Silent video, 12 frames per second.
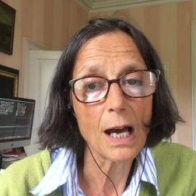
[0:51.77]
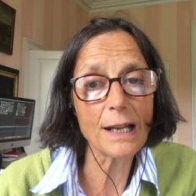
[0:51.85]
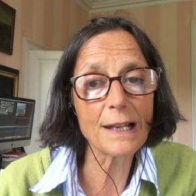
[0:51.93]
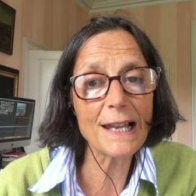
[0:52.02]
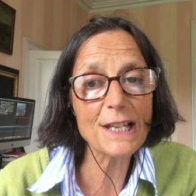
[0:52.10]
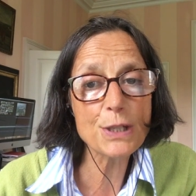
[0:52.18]

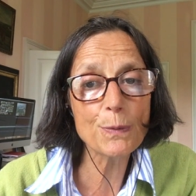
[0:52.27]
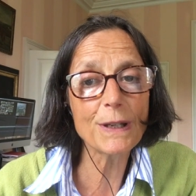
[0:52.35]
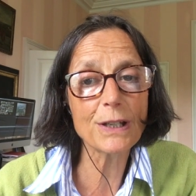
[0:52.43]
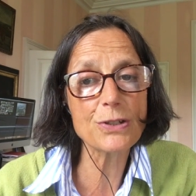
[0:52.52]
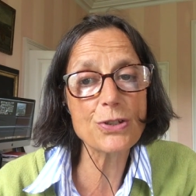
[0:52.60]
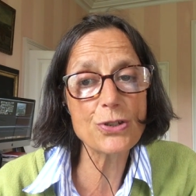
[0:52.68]
Unless we
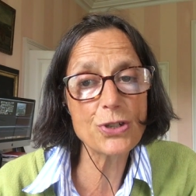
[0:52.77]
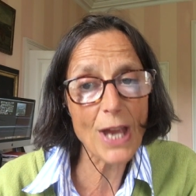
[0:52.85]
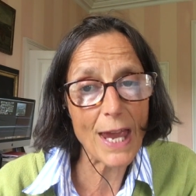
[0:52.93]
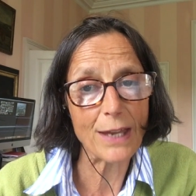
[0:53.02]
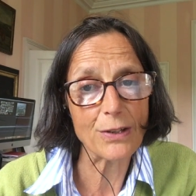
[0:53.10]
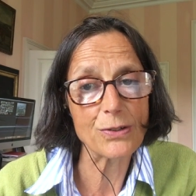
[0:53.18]

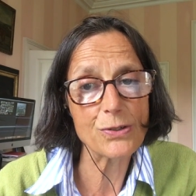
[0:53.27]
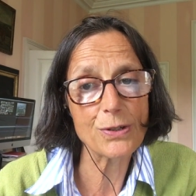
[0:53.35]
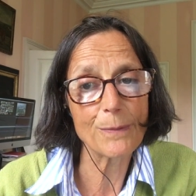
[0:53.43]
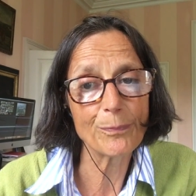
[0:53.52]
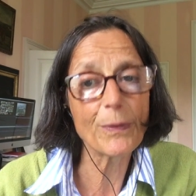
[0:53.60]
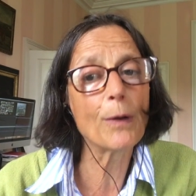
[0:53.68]
exchange,
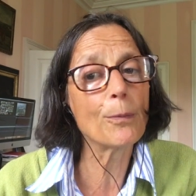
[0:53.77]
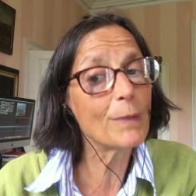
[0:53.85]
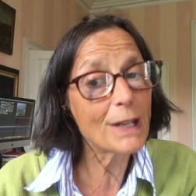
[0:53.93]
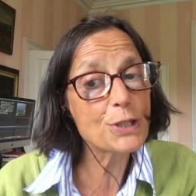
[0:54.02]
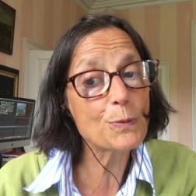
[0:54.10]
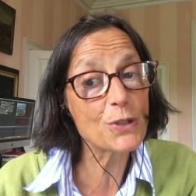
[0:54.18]
unless